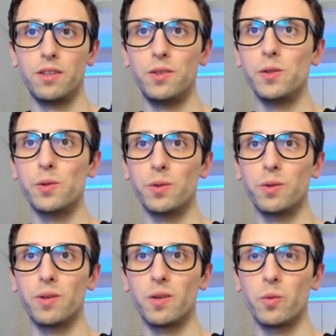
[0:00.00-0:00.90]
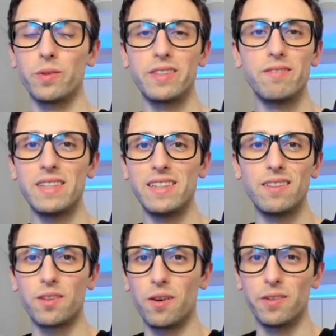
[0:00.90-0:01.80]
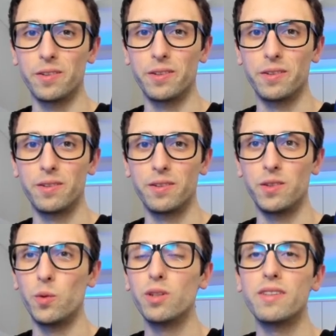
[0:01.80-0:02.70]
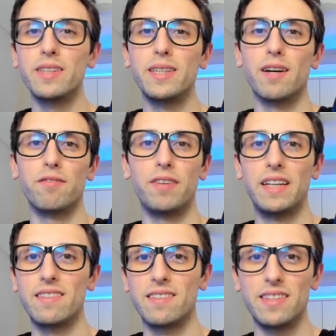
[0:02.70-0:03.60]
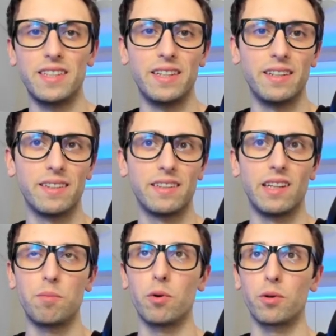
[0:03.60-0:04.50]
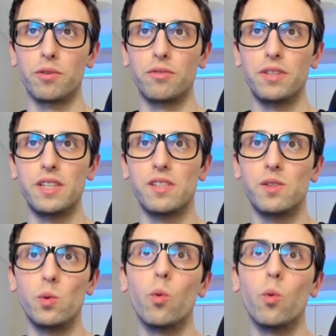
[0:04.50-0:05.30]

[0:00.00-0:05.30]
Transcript: you won't even need color. You won't need a fancy typography. You